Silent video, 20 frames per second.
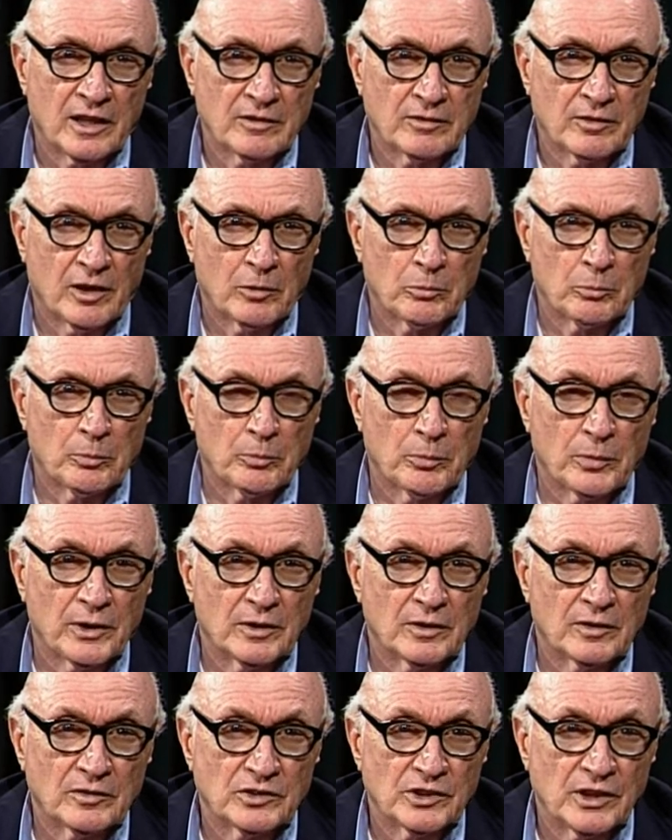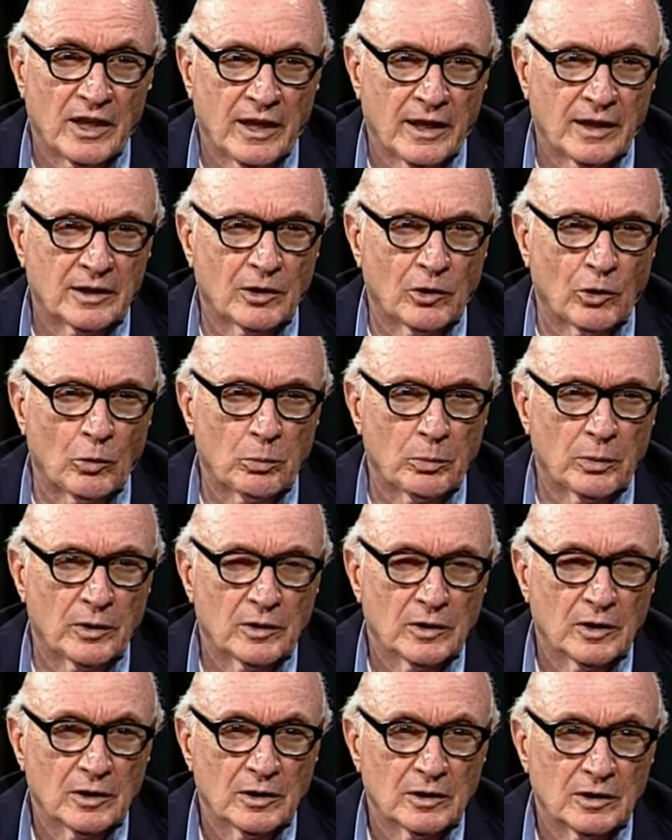gave up, but she had hope.
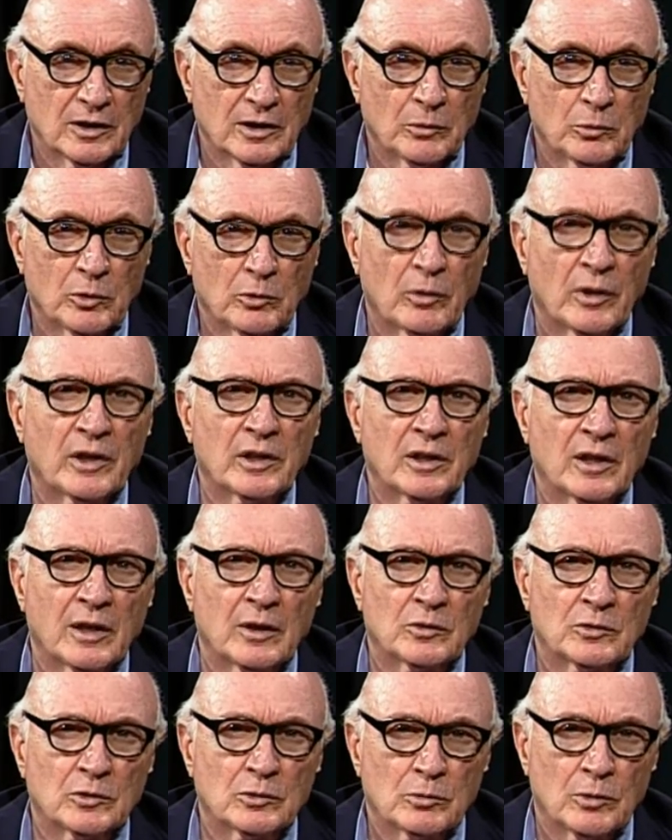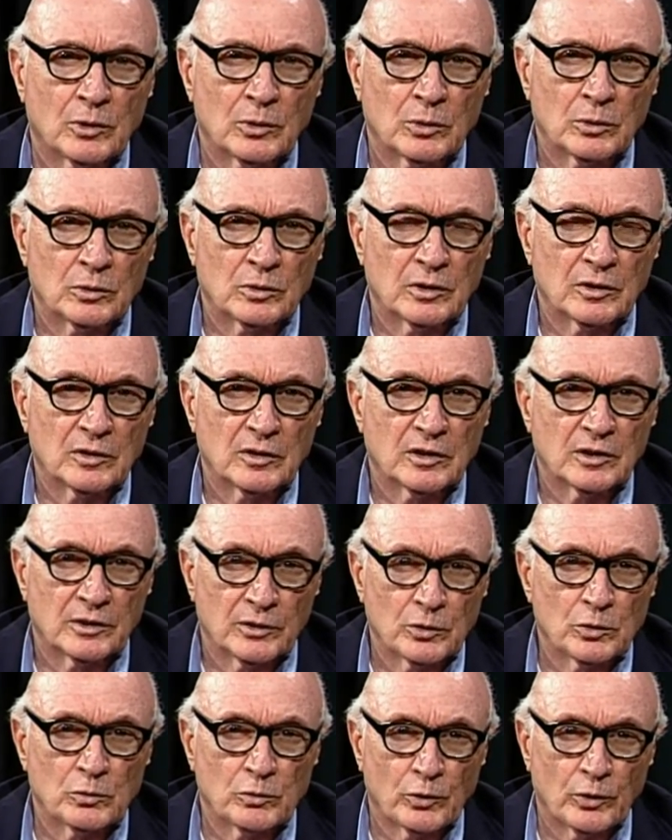And we're ready now to roll
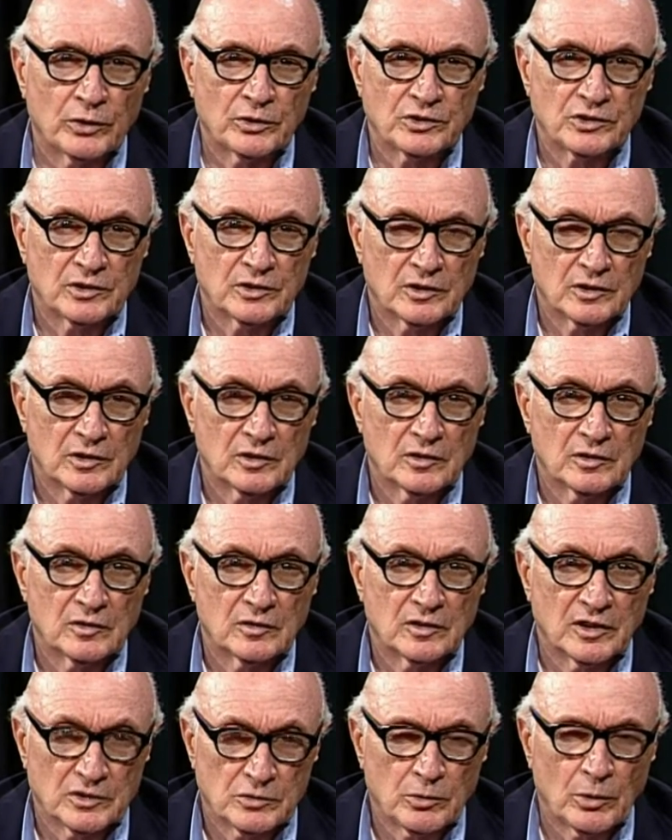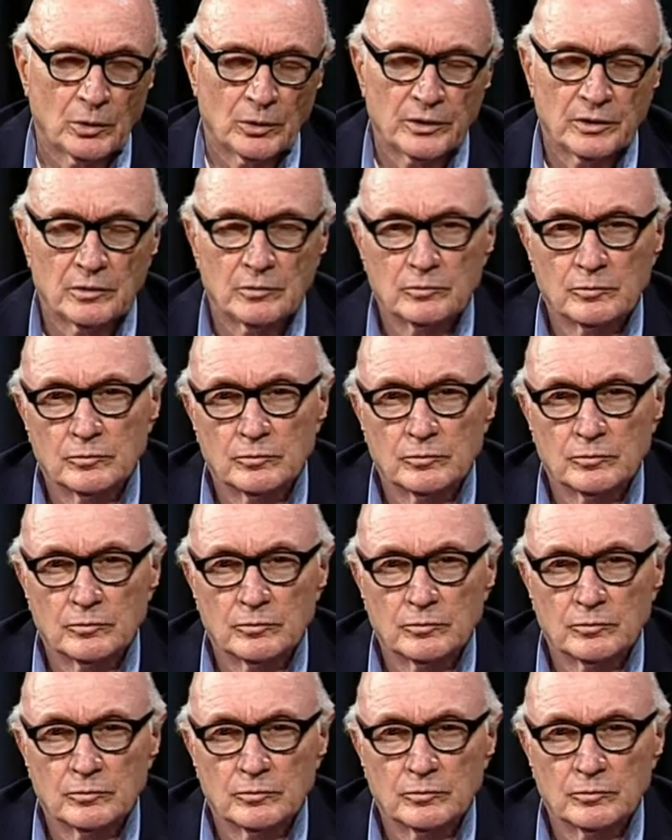our new voice. Let's roll it.